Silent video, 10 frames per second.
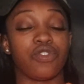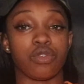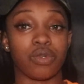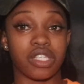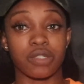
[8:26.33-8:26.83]
for
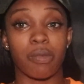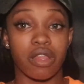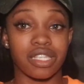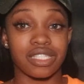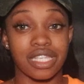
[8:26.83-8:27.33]
doing the
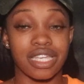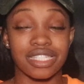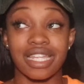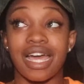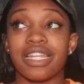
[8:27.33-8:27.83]
smallest
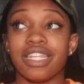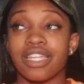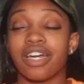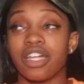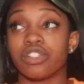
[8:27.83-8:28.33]
things, and I
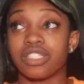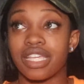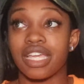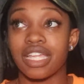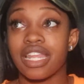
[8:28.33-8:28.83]
didn't
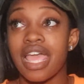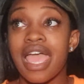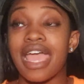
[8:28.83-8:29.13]
understand.